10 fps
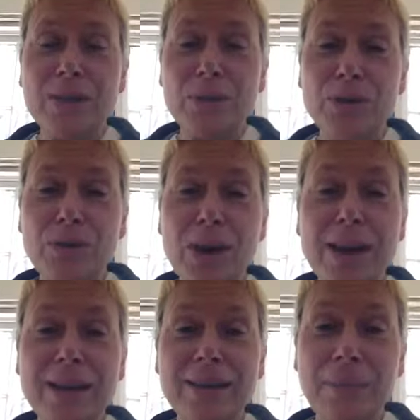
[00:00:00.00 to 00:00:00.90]
It was
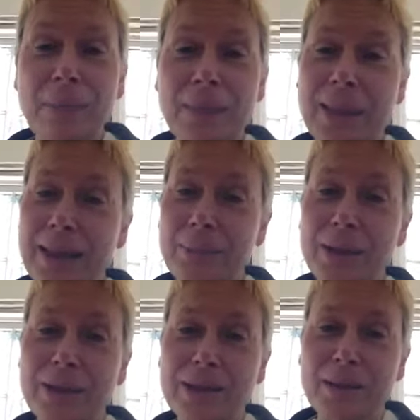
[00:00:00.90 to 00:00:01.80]
fun
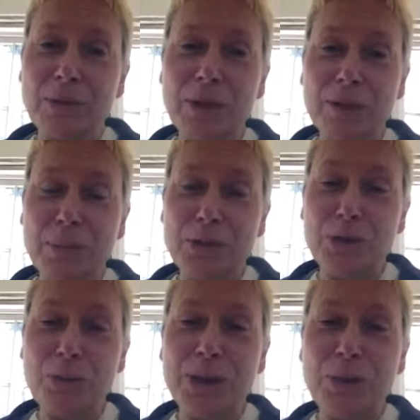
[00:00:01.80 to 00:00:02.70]
because I'm, I'm
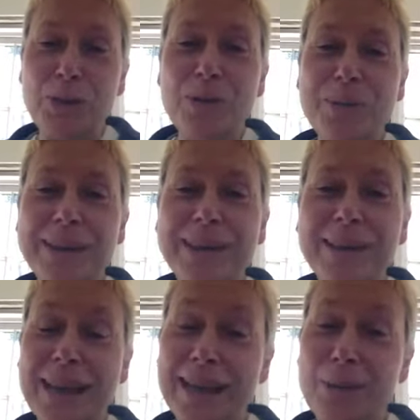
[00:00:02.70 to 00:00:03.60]
assuming it will
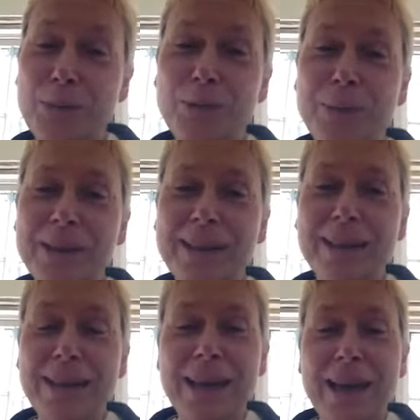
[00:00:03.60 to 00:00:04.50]
be, and it will be.
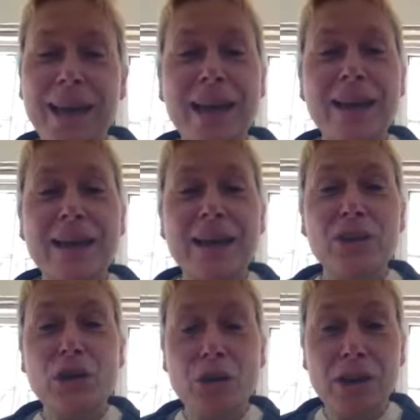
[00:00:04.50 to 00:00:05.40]

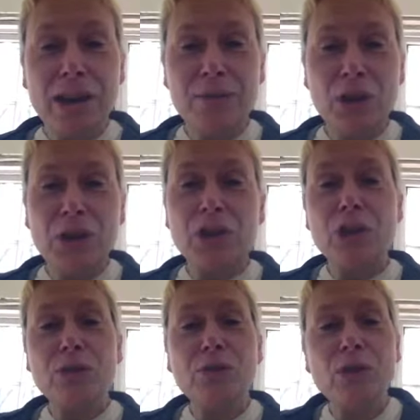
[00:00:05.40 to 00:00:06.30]
Joan and I have known each
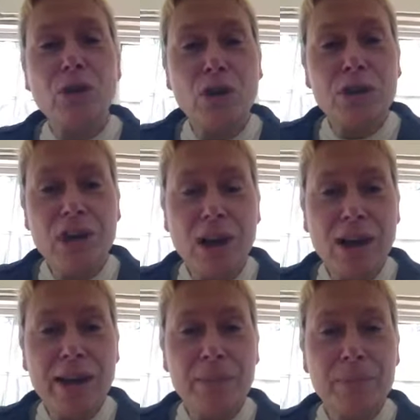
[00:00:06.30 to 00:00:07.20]
other for a long
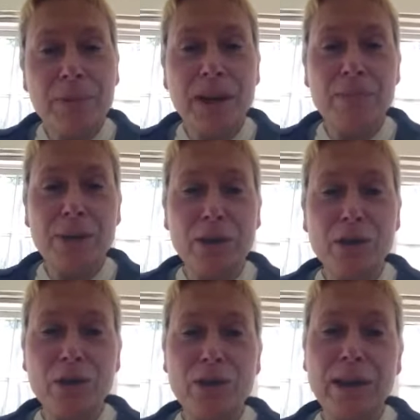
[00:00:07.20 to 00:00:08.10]
time. I met
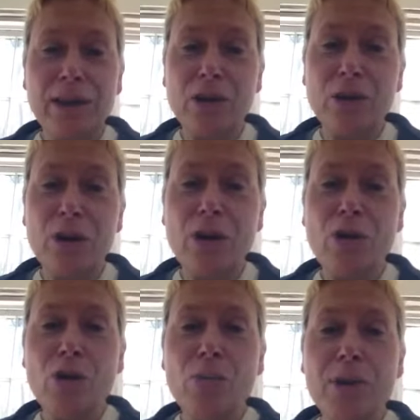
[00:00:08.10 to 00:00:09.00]
her at her
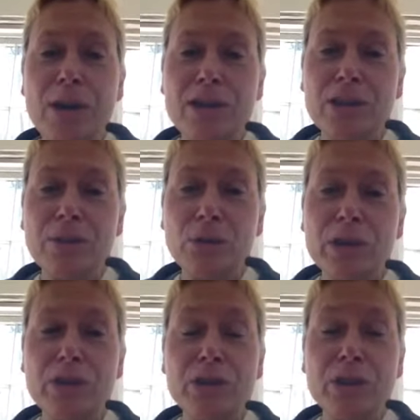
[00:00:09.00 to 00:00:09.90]
home several
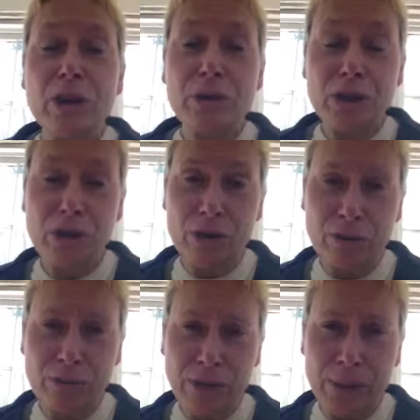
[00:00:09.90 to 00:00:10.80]
years ago at her
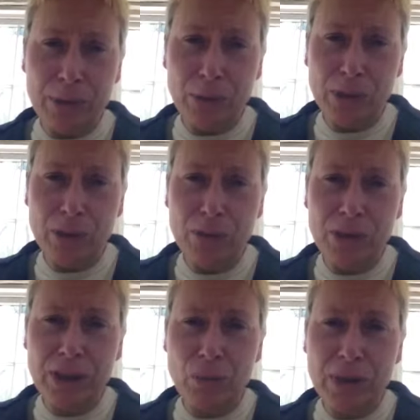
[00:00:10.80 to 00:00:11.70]
family
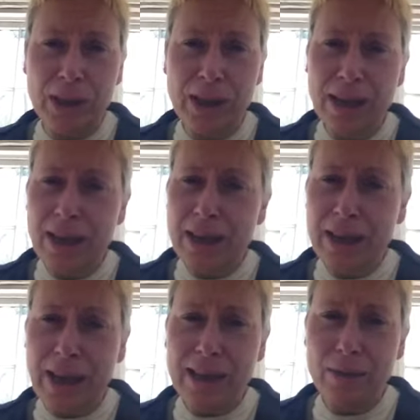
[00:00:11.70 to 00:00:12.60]
reunion, and we
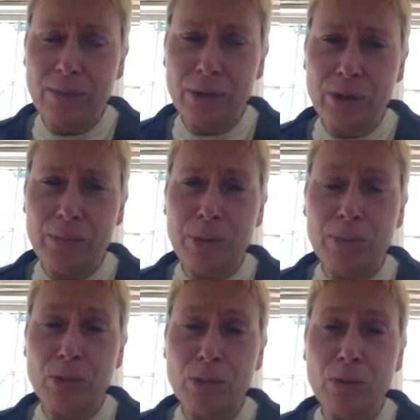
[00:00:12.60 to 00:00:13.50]
had a very
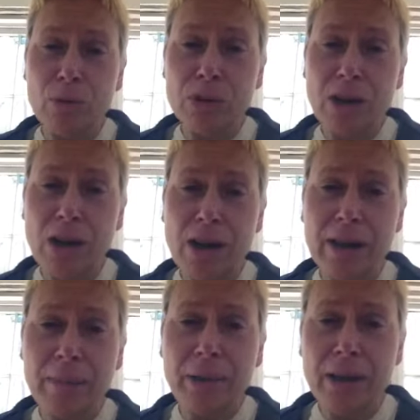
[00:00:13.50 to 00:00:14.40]
memorable
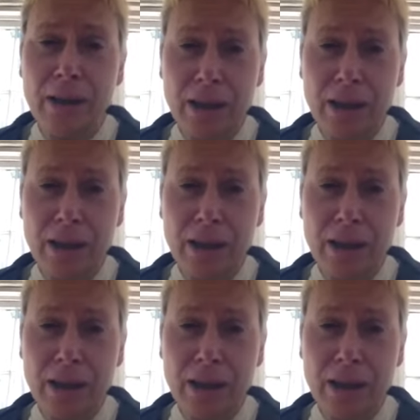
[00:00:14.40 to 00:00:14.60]
time.